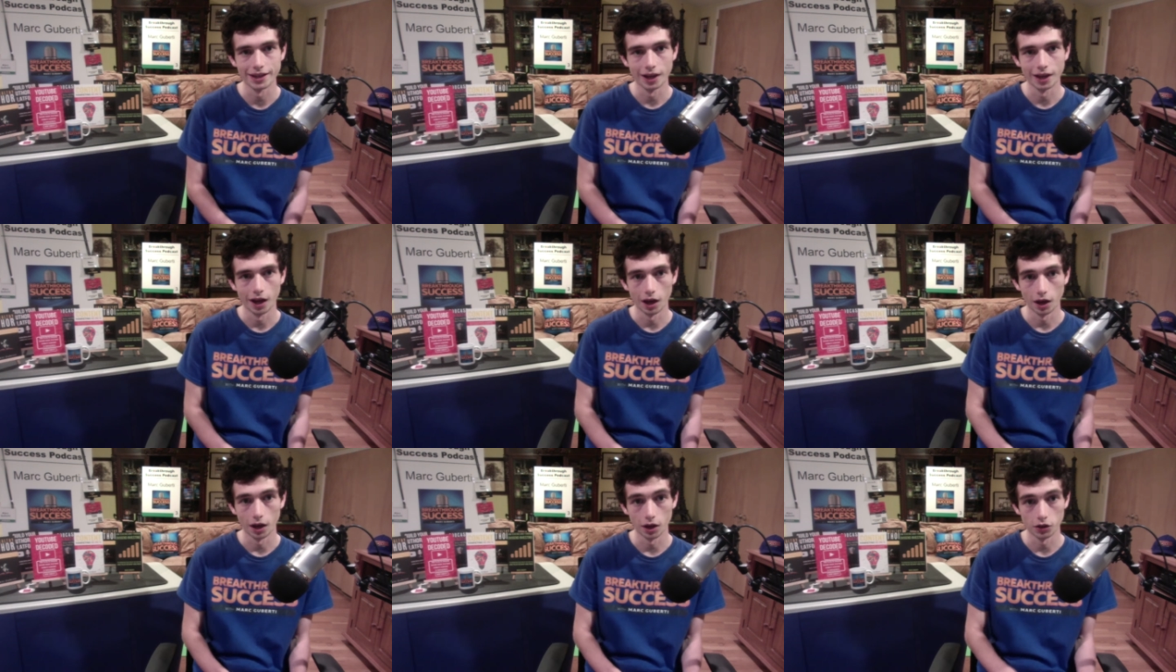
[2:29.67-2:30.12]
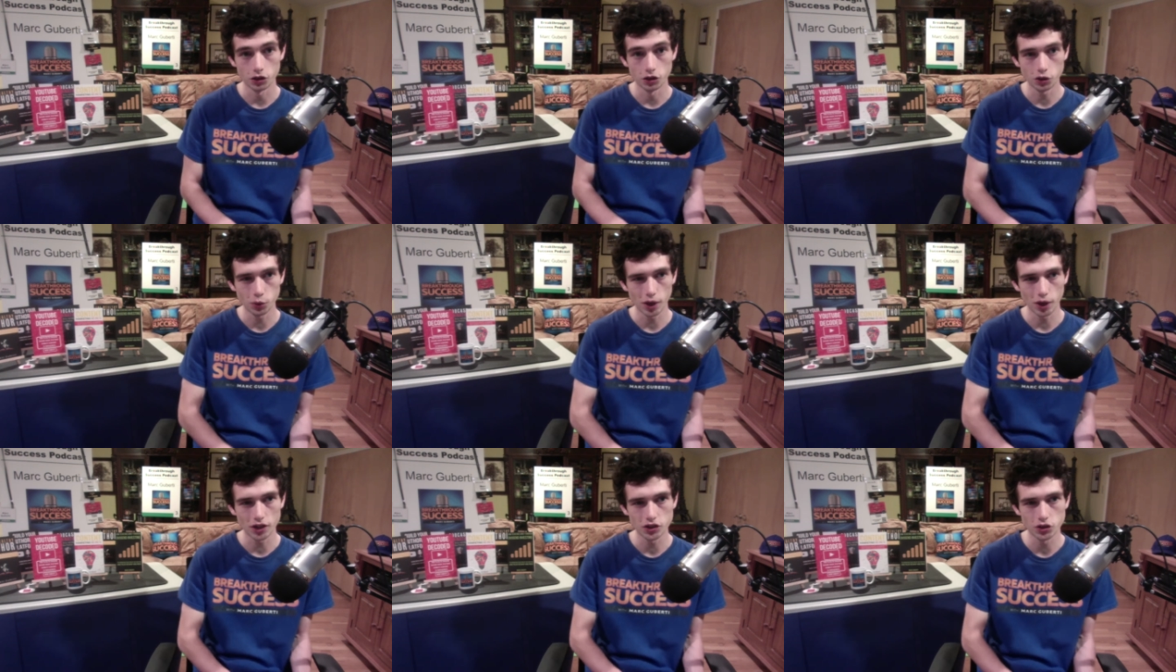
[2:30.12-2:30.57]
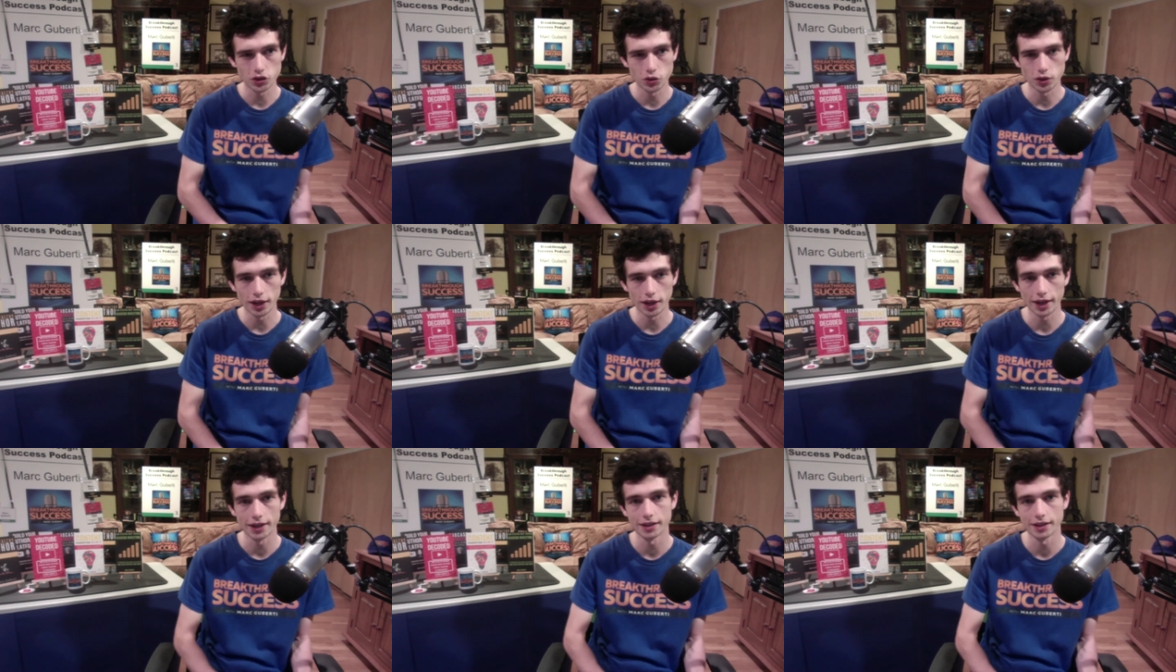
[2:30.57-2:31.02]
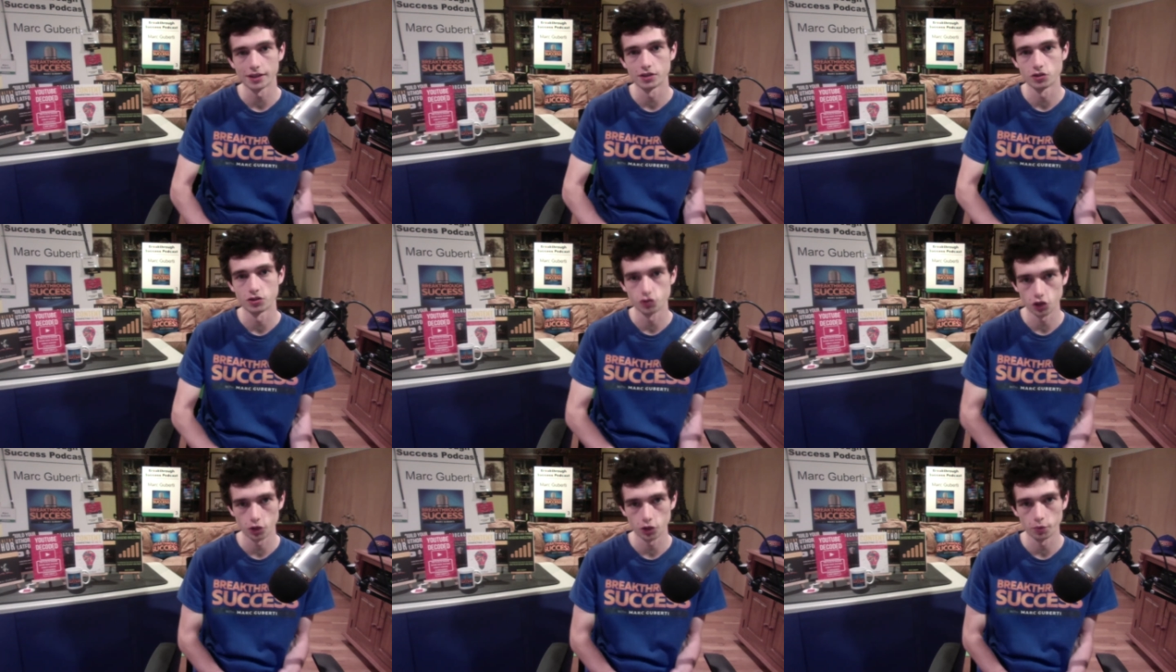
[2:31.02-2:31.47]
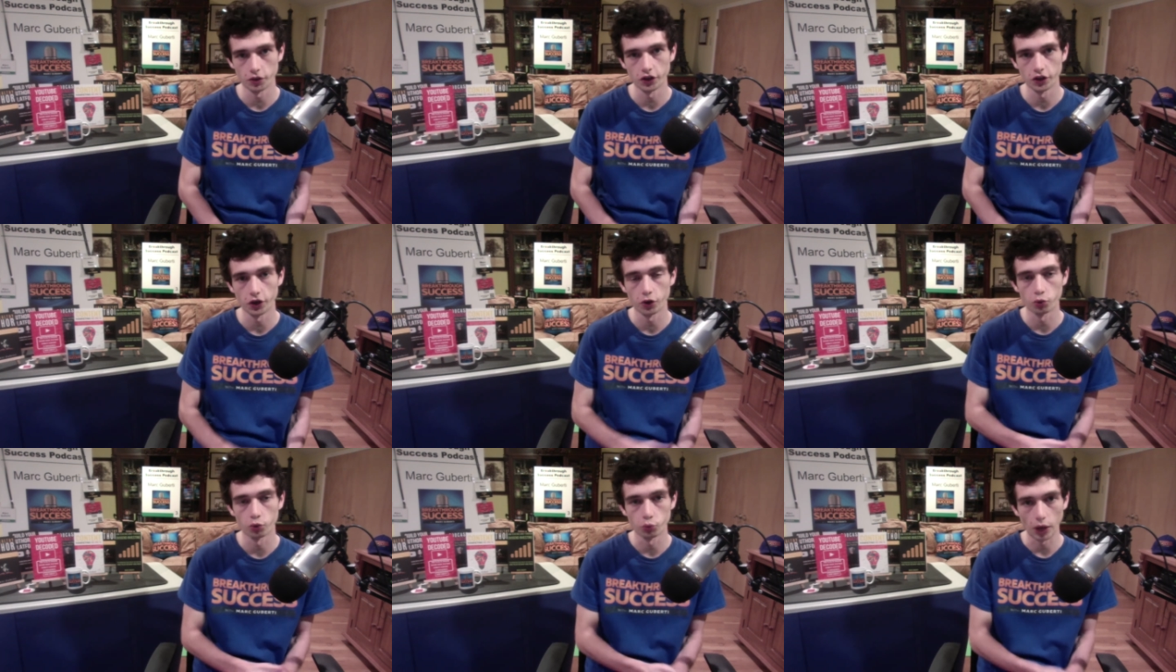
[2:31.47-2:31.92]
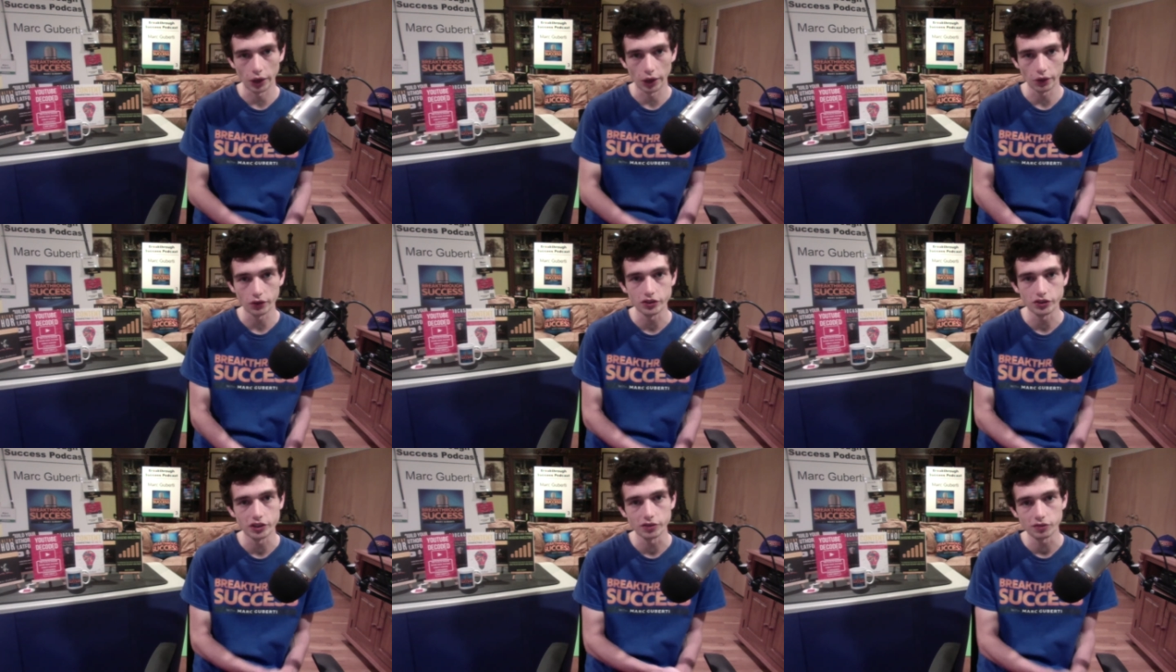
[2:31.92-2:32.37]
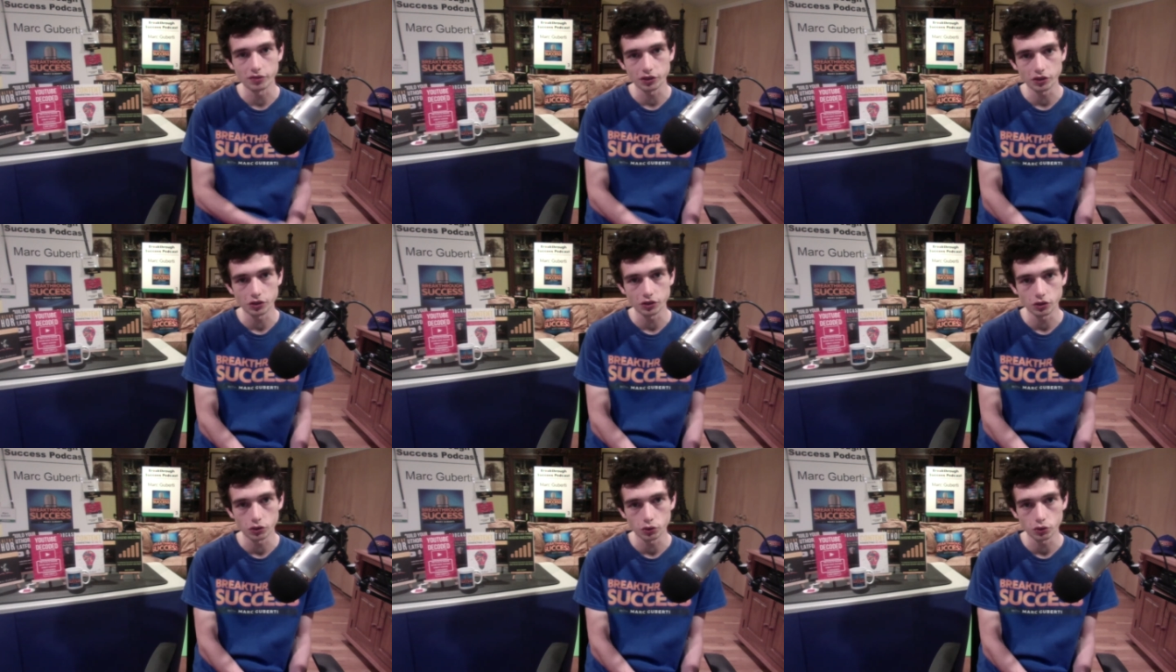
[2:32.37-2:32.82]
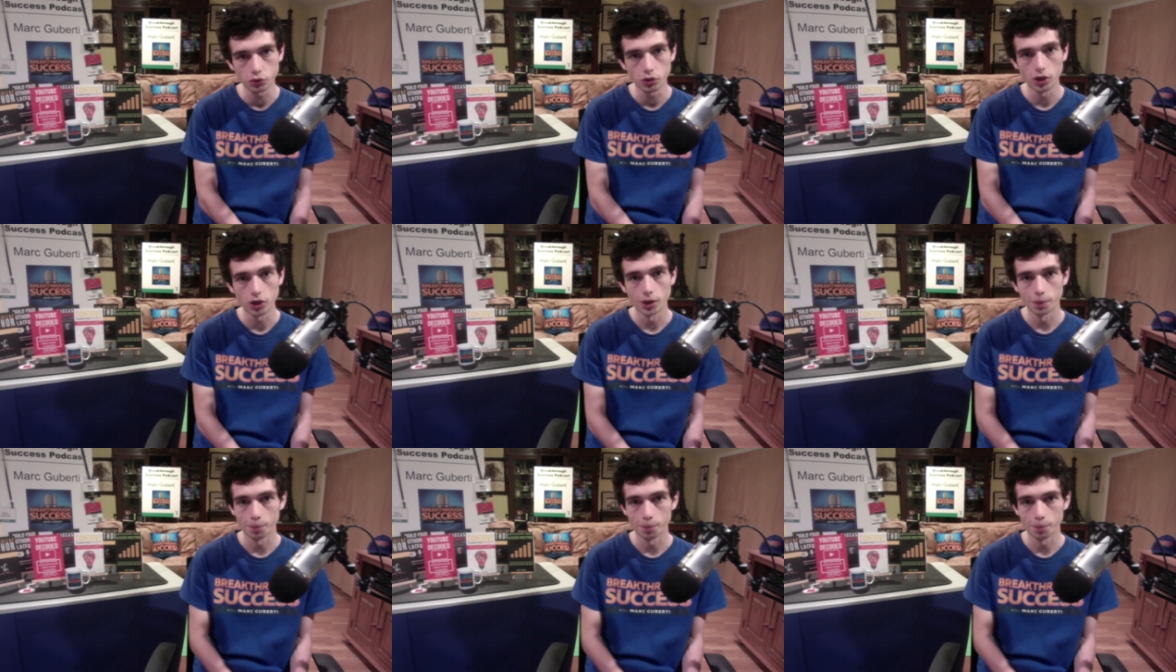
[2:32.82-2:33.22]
Uh, US, UK, and Germany are relatively new,